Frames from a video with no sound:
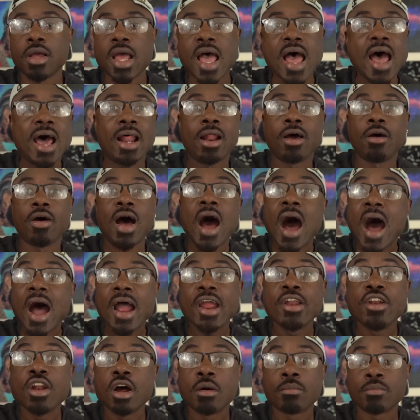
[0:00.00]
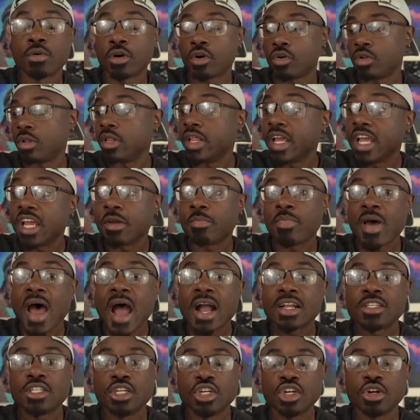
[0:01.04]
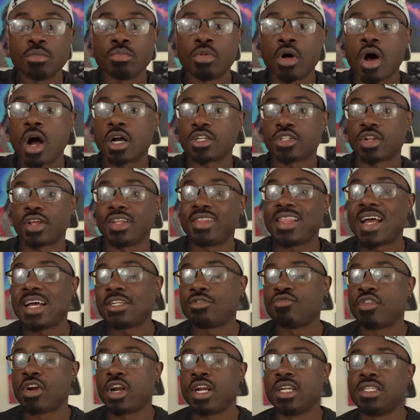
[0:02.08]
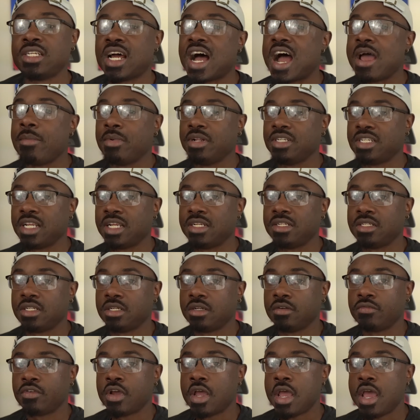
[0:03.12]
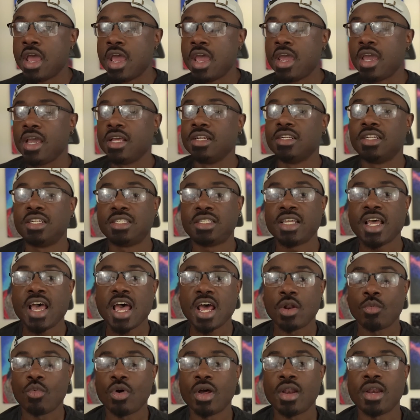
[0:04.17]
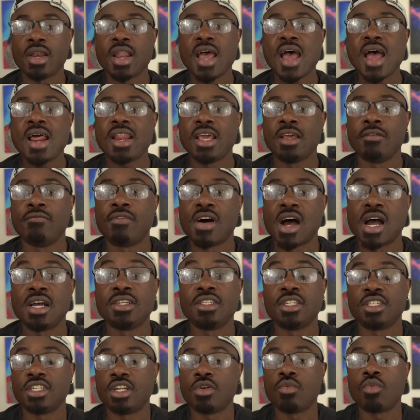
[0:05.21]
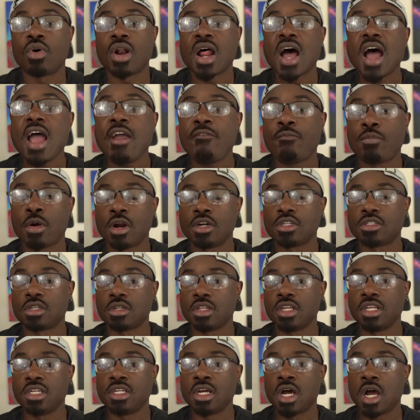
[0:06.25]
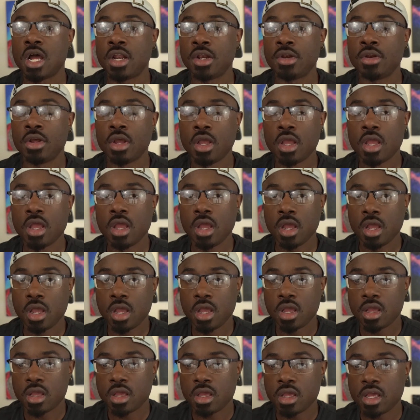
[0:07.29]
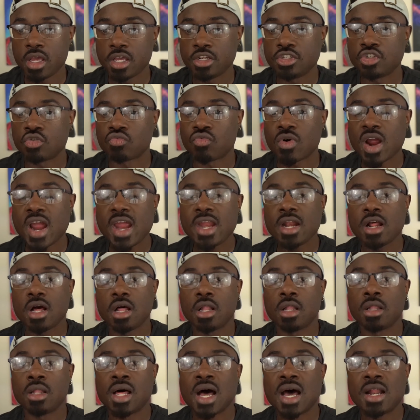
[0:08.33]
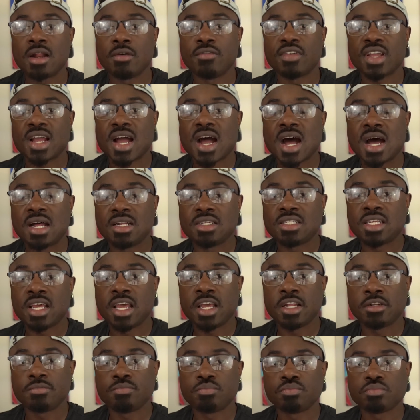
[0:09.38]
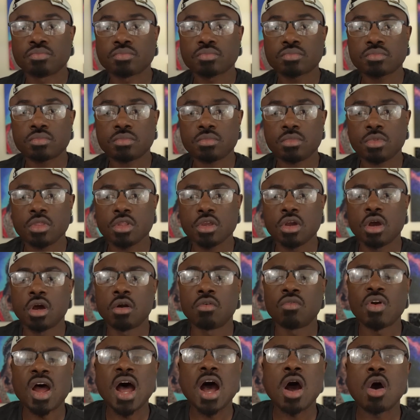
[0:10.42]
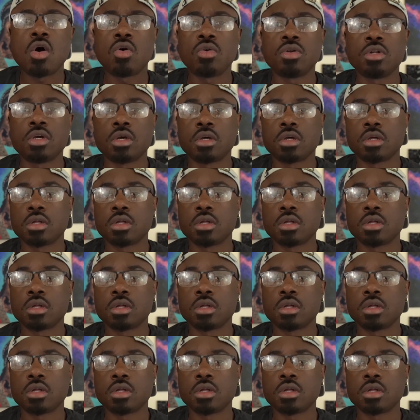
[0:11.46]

at a high number link back to your blog. So that's very time intensive. Instead, what Nat advises and what I've personally done is write a lot of content around